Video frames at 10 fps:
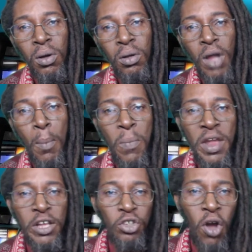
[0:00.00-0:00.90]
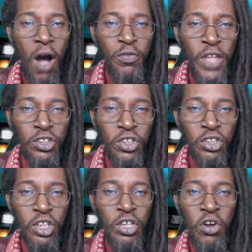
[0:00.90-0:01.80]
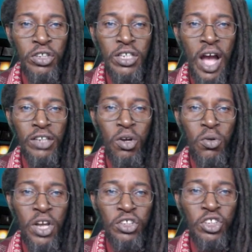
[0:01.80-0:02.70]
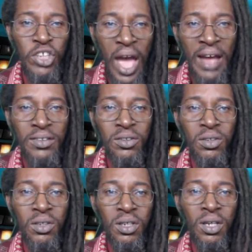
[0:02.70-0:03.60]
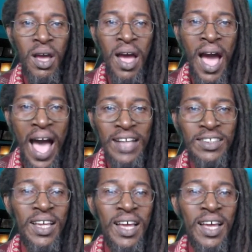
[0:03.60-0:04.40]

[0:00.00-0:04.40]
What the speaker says: the Minister of National Security, Dr. Harris Chan, has